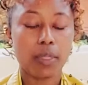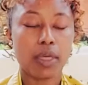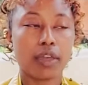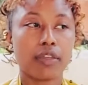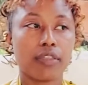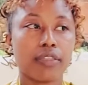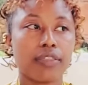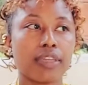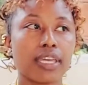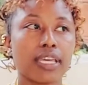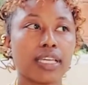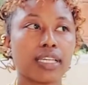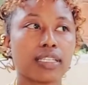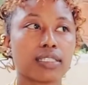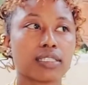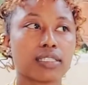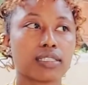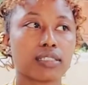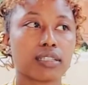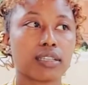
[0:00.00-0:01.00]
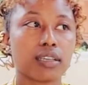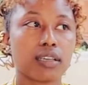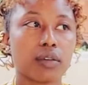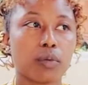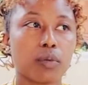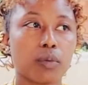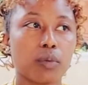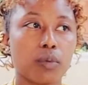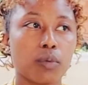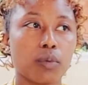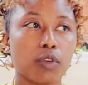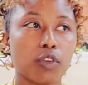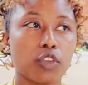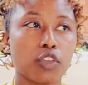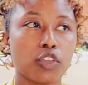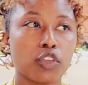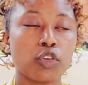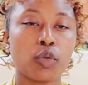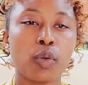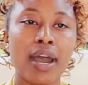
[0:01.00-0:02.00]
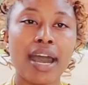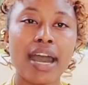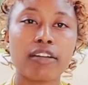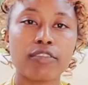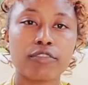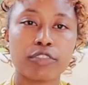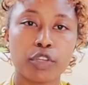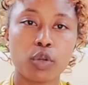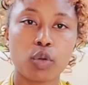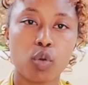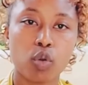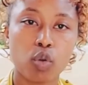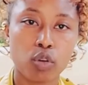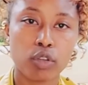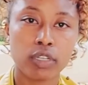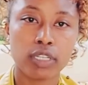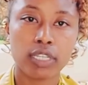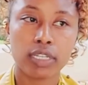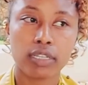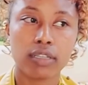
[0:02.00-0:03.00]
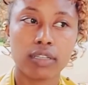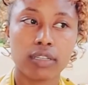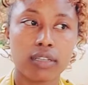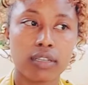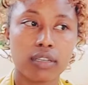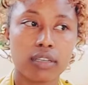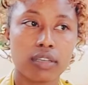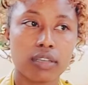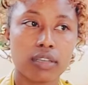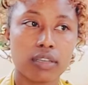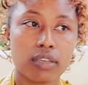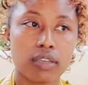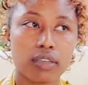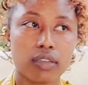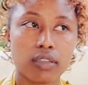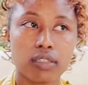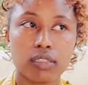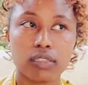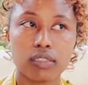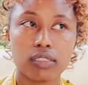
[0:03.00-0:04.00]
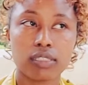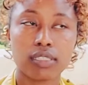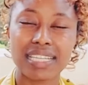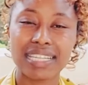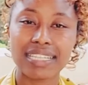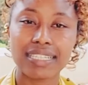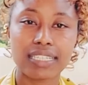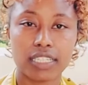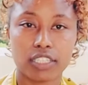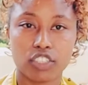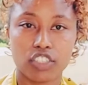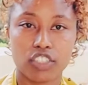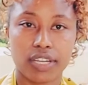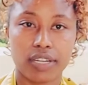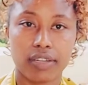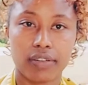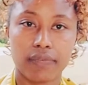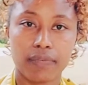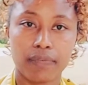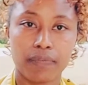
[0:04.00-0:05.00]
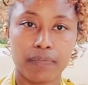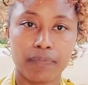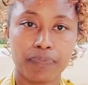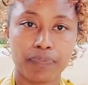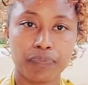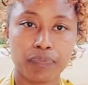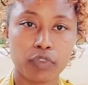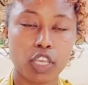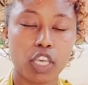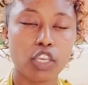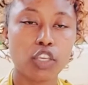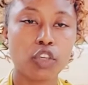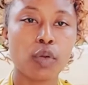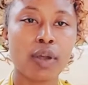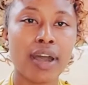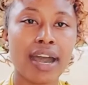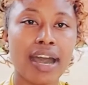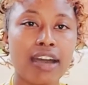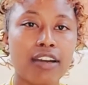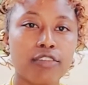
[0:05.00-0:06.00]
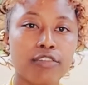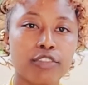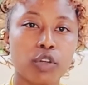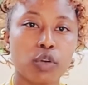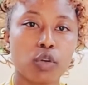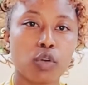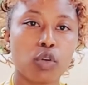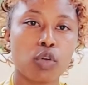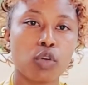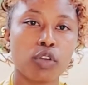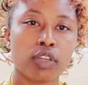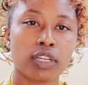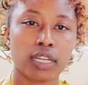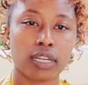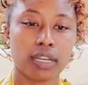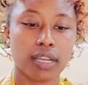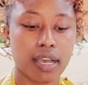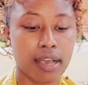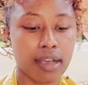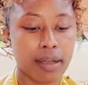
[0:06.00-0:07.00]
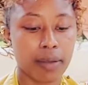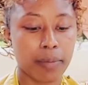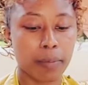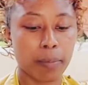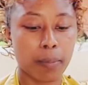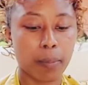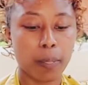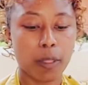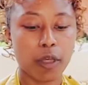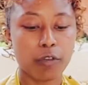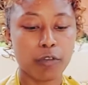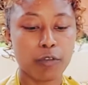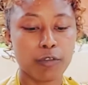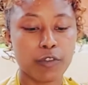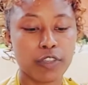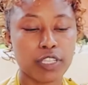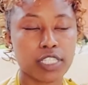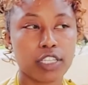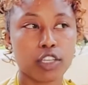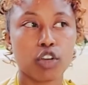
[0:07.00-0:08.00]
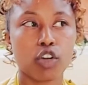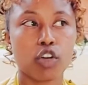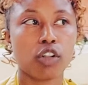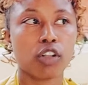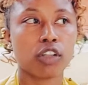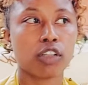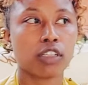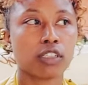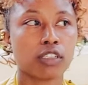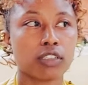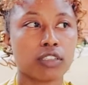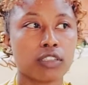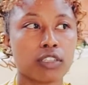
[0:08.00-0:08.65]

the thing is, you have your own signature. You have your own physical,